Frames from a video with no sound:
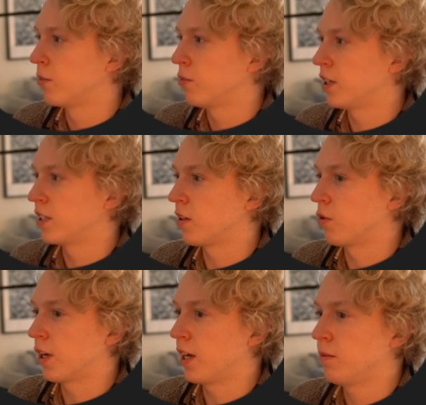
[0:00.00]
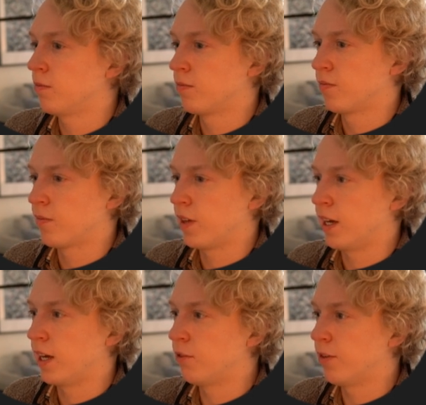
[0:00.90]
Press OK
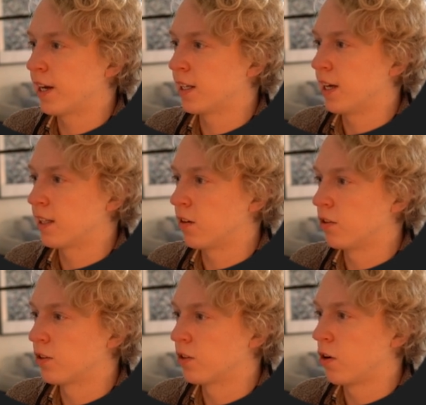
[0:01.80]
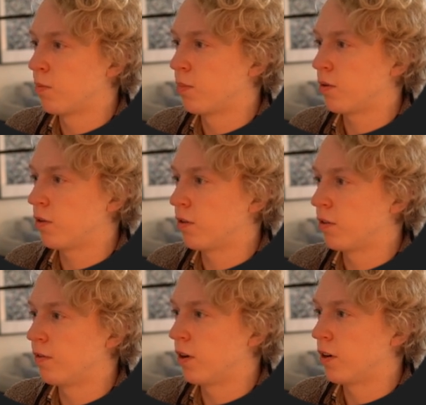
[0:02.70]
and drag that on top
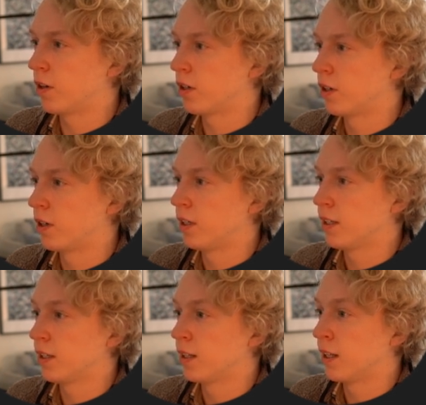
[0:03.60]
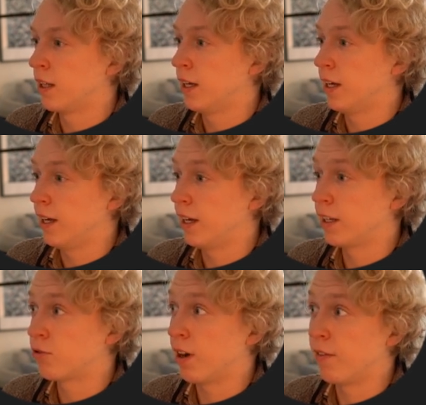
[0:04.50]
of our
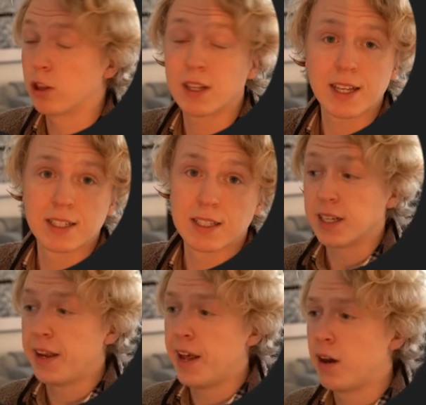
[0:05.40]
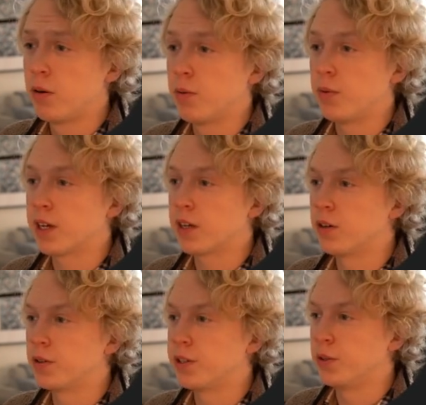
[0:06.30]
travel text. And now we can
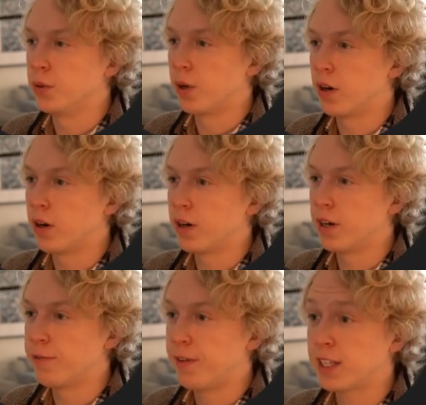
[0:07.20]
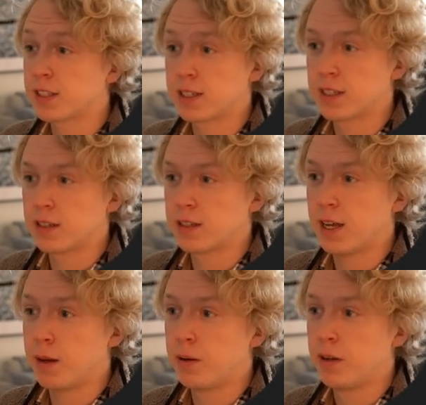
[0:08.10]
go to our effects
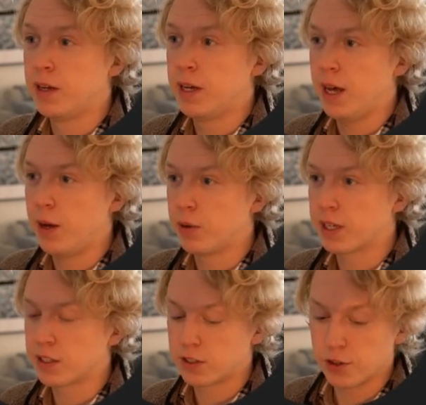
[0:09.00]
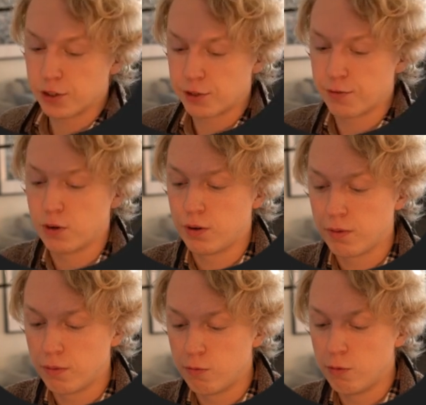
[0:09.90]
tab and we can search for
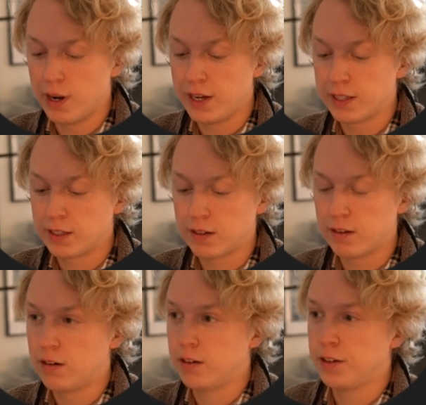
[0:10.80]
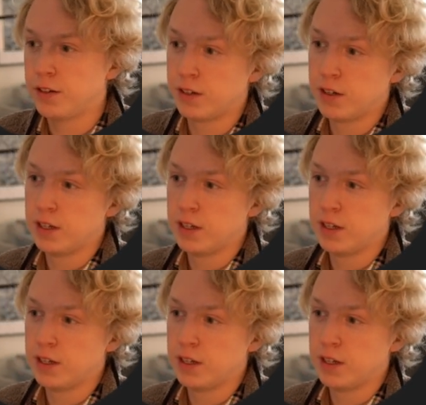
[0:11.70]
write on.